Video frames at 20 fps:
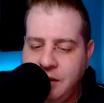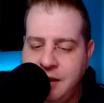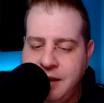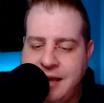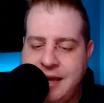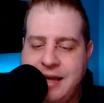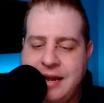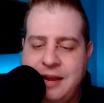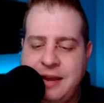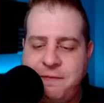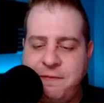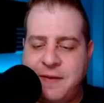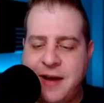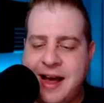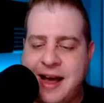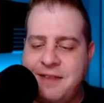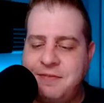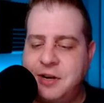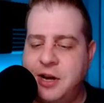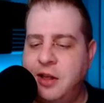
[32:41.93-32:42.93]

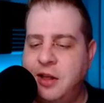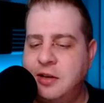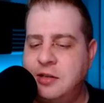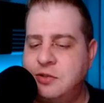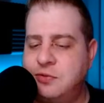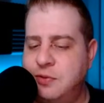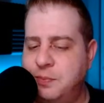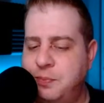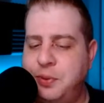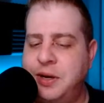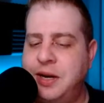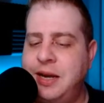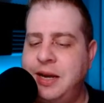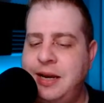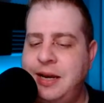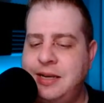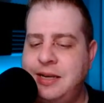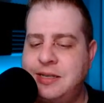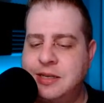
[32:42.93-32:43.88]
$85 from Panini